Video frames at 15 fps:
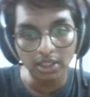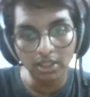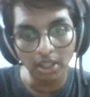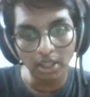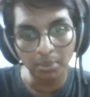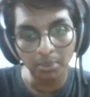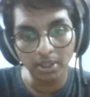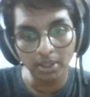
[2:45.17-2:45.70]
IP
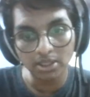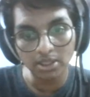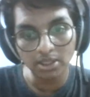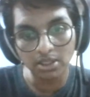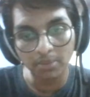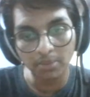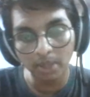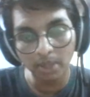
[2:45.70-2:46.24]
address doesn't
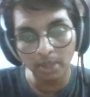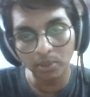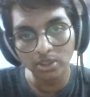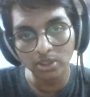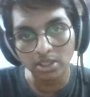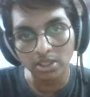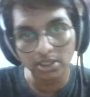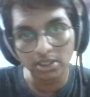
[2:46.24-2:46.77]
matter because
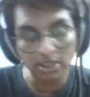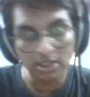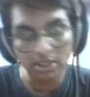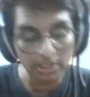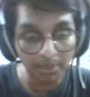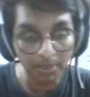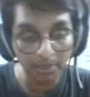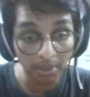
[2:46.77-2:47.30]
it's just a
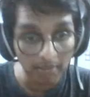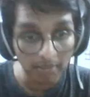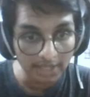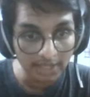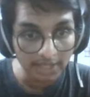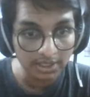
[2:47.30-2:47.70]
subnet mask.